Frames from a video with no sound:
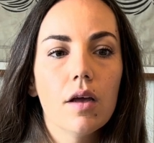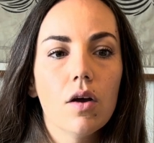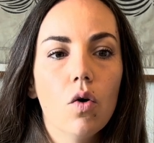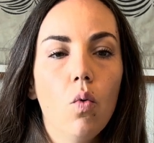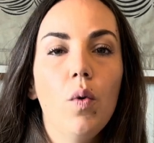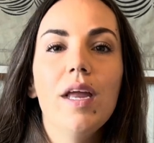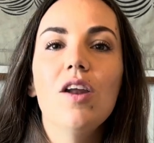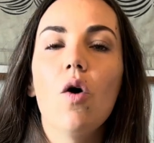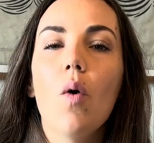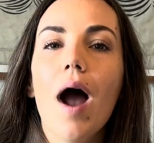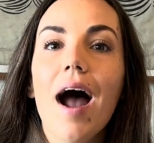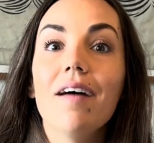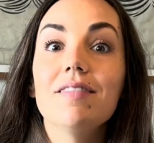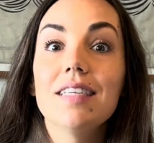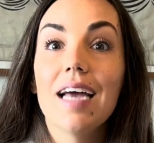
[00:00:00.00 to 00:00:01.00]
we don't
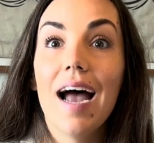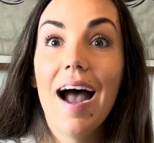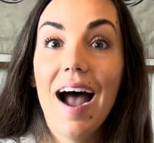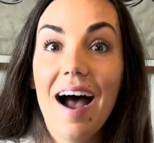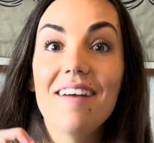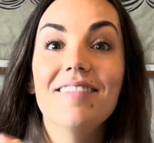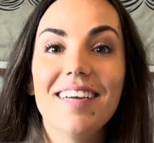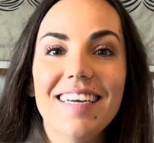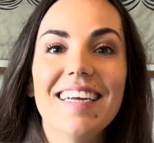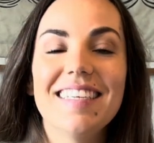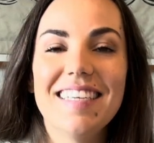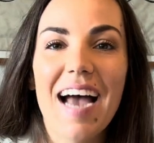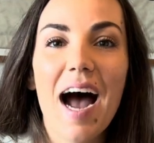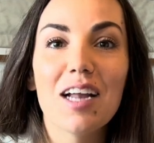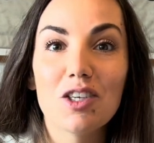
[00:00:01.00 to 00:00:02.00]
have to have an
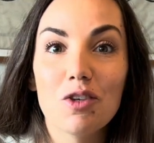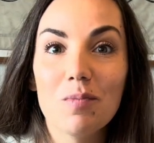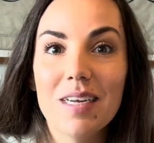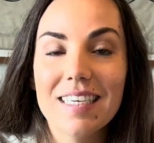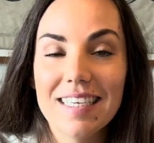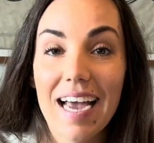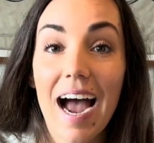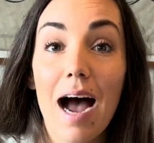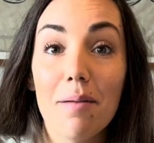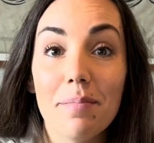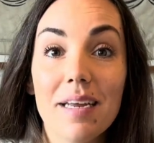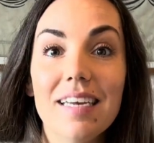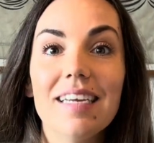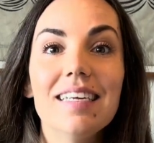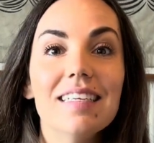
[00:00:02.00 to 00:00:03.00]
attachment to
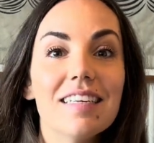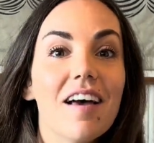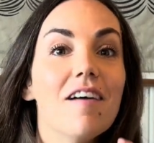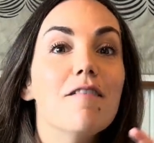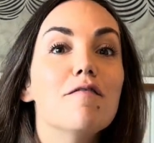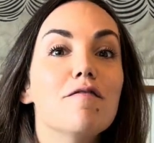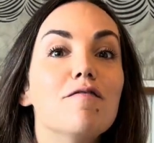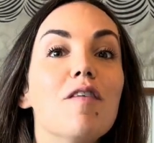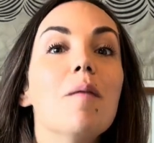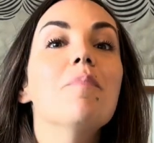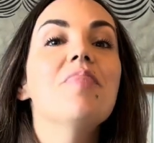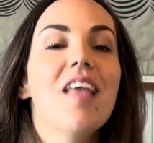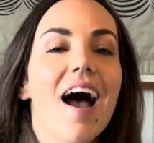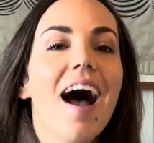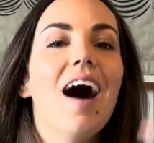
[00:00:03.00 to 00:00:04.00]
happiness from
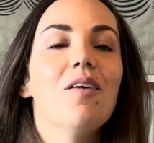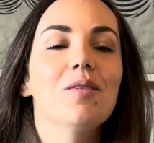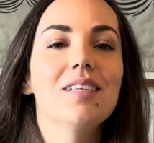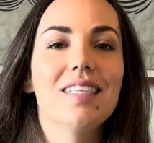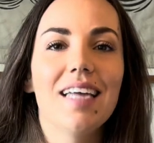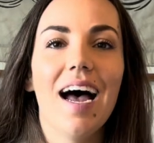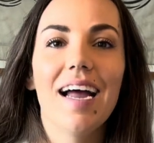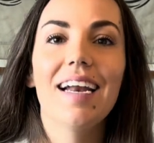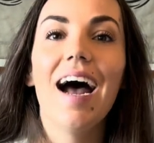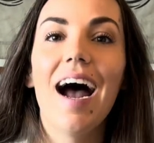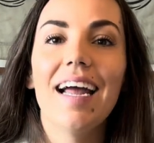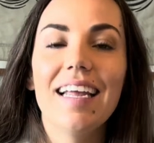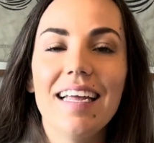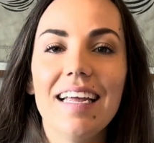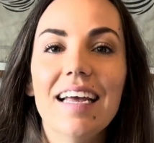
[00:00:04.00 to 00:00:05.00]
the outside,
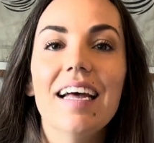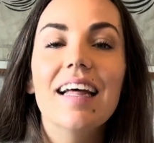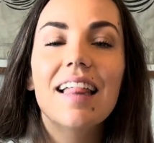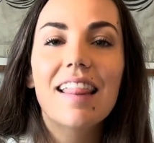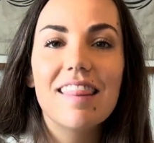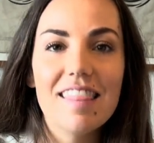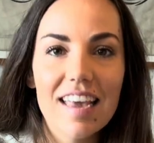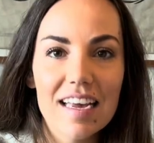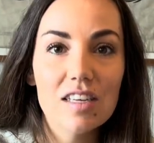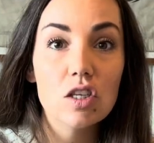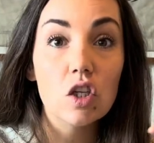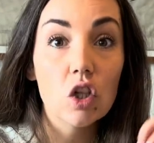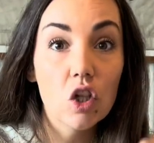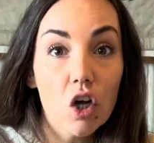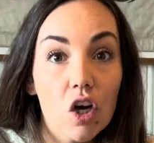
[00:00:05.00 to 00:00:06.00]
i.e., things
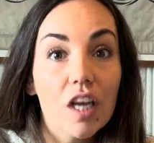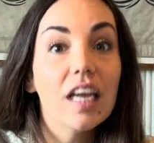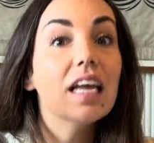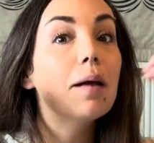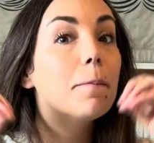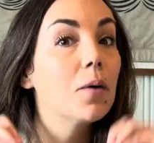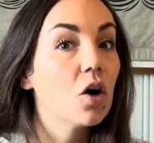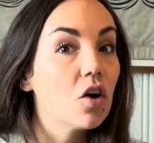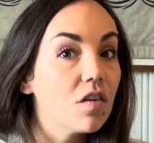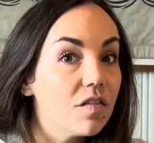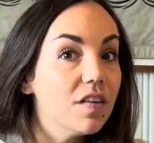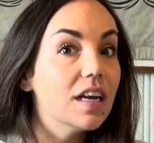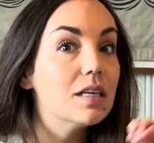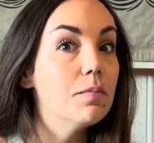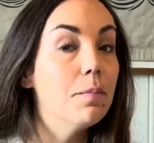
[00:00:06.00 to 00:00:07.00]
looking
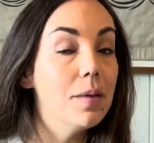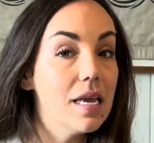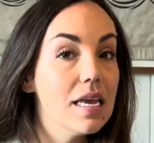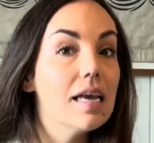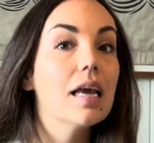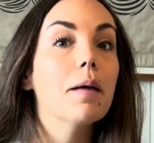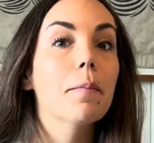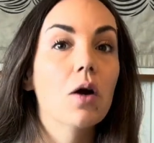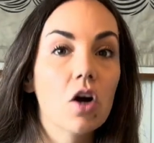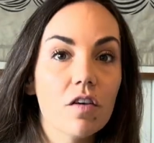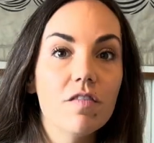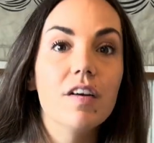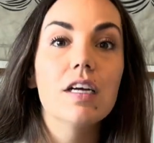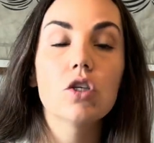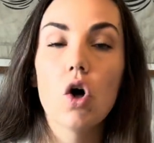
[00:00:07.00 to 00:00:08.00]
perfect, being
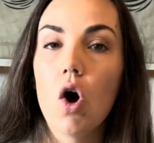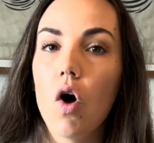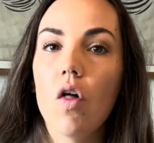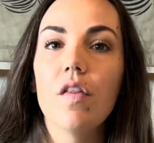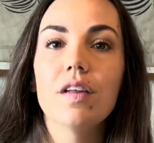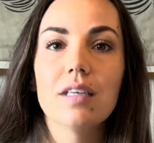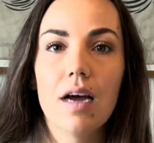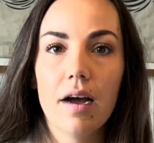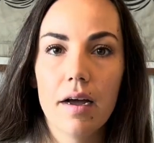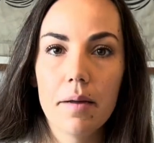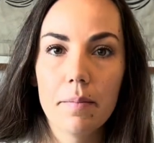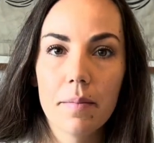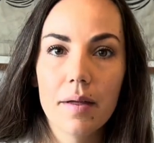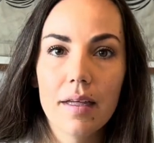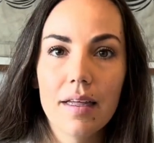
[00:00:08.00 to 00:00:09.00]
perfect all the time.